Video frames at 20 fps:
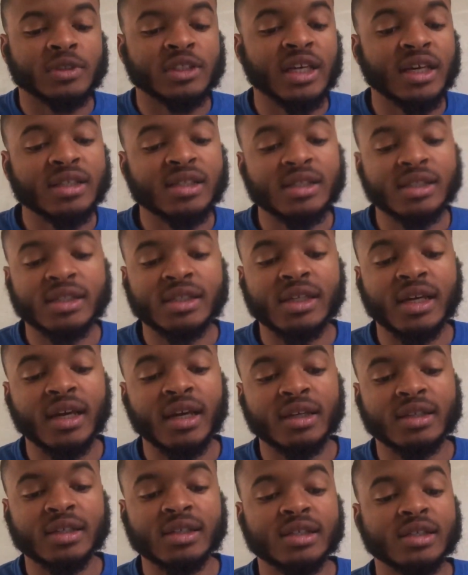Texas
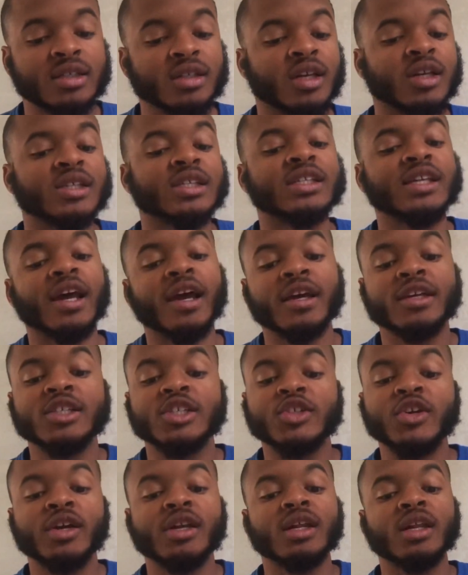Tech, this is their second
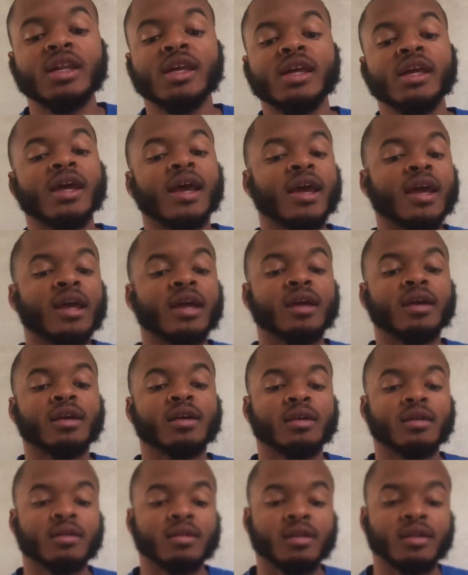straight Elite Eight.
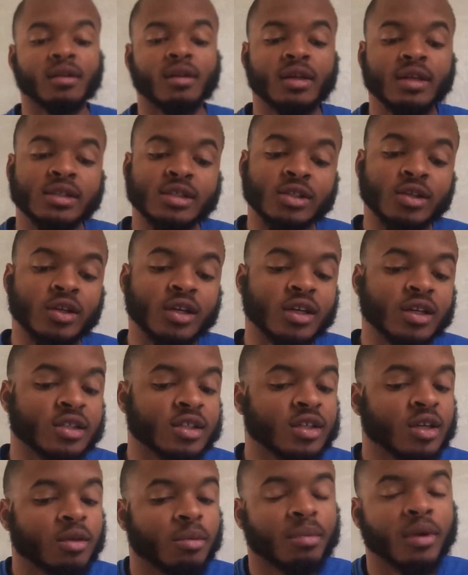So they're
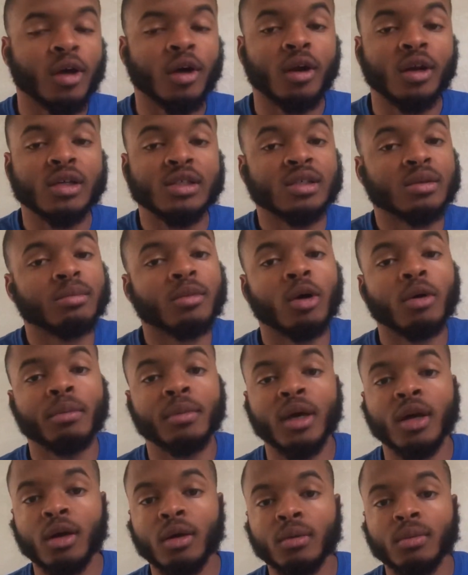still building some
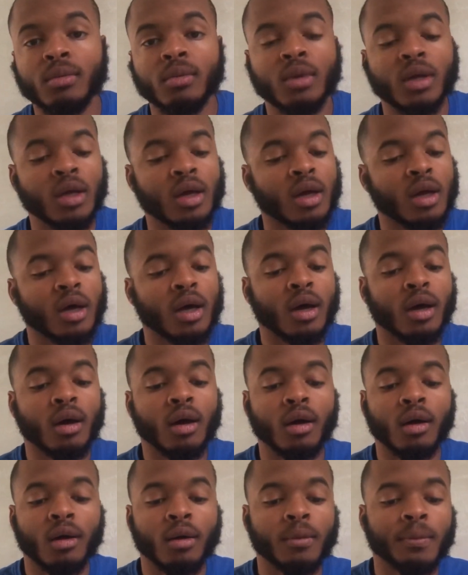momentum.
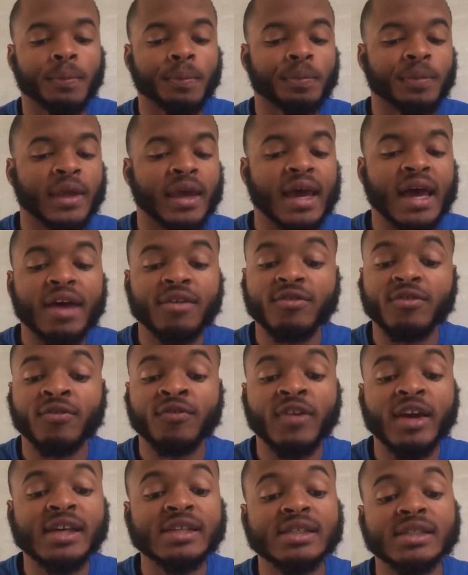They haven't
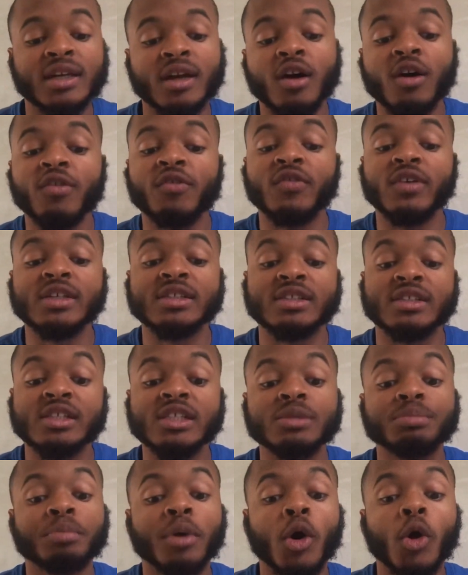faced an offense
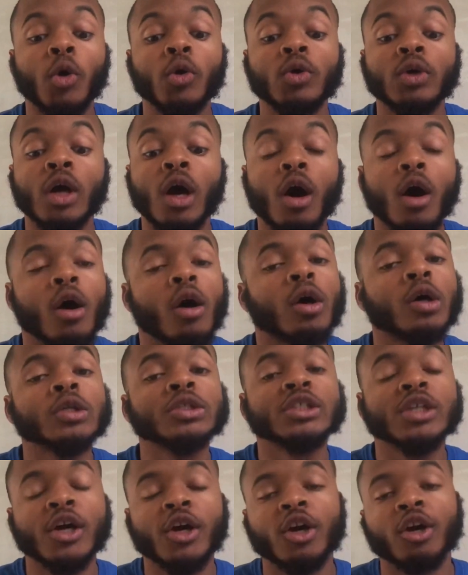this potent
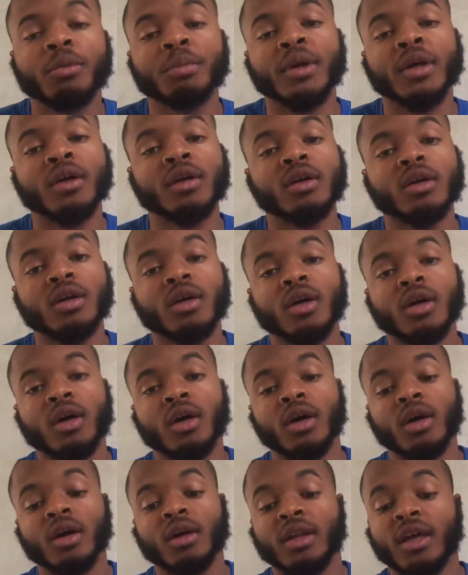all tournament.
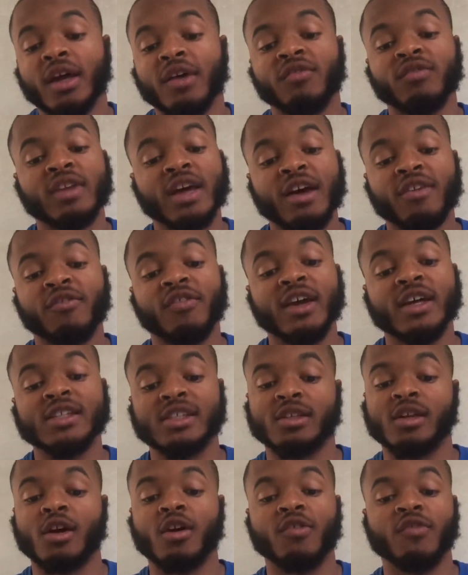They have not
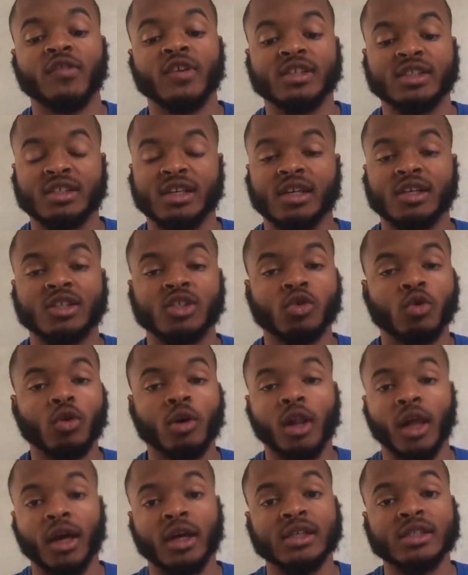faced an offense that can
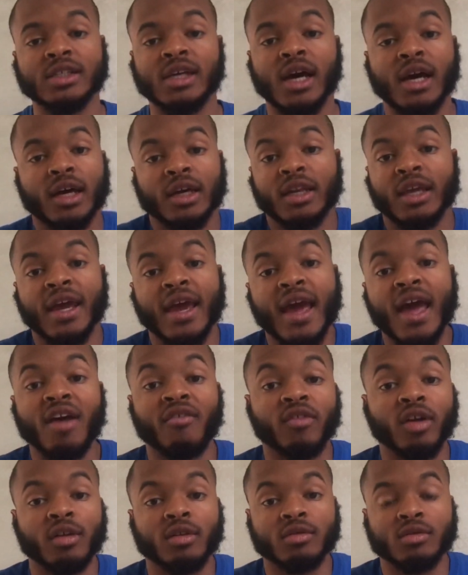score like Gonzaga. They
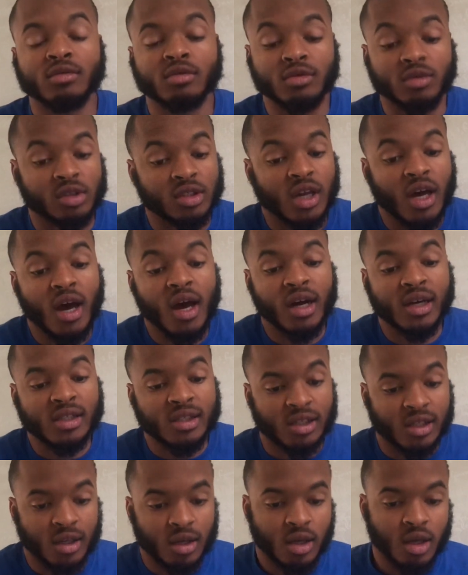haven't,
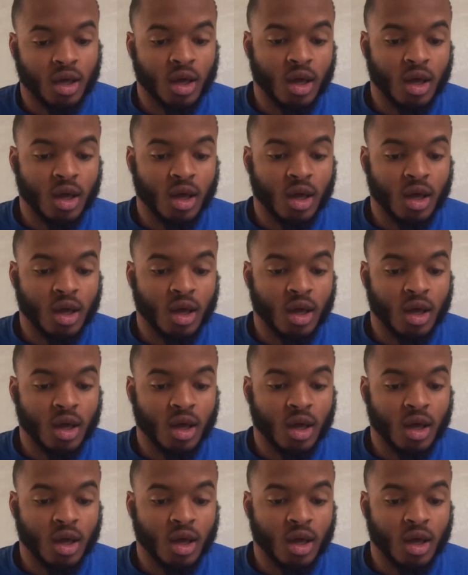honestly.